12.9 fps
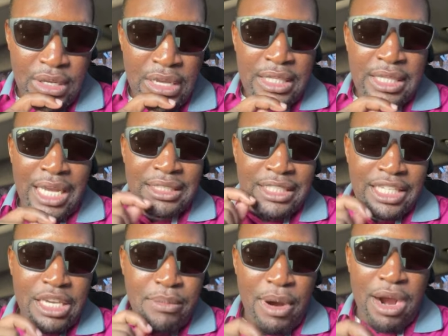that
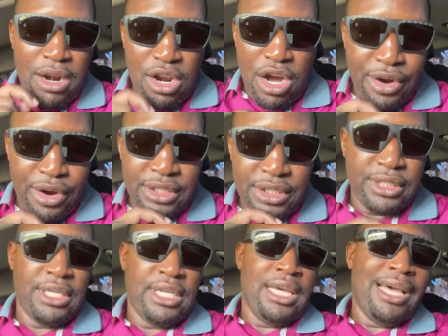Kemar
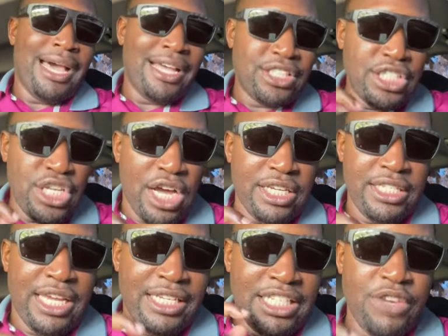Lawrence has not
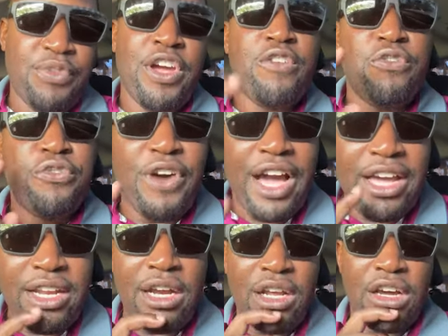yet given
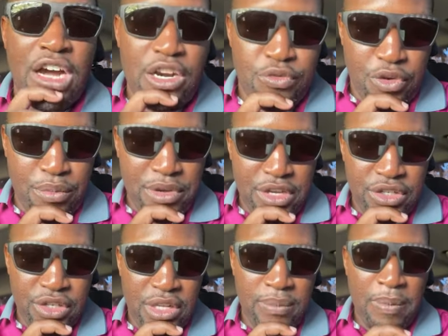final
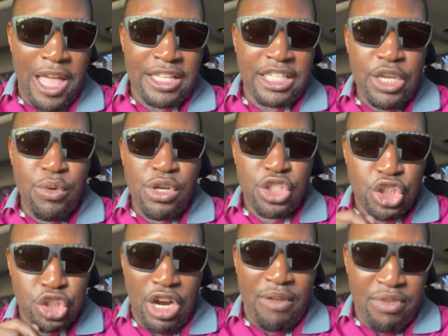confirmation that he will
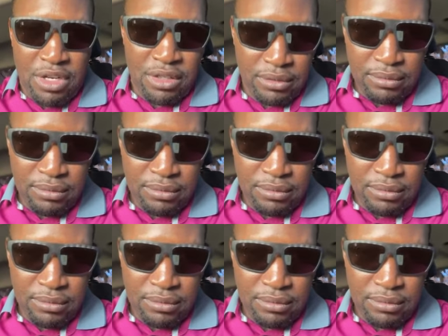travel,